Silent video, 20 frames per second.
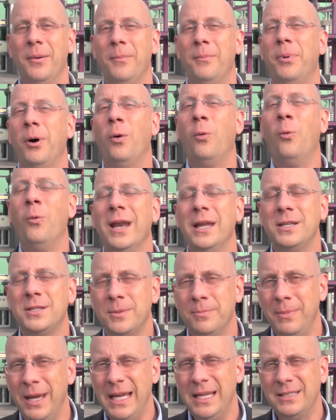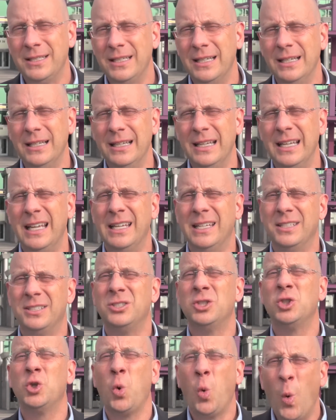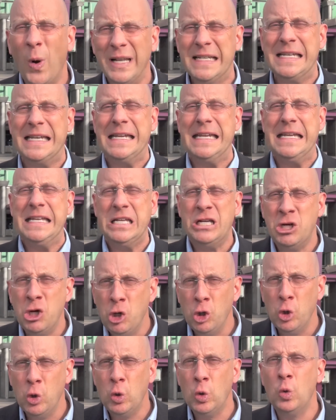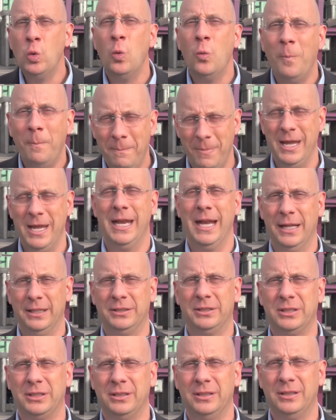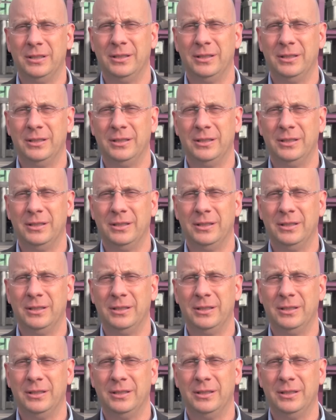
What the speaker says: But what is amazing is 22 minutes.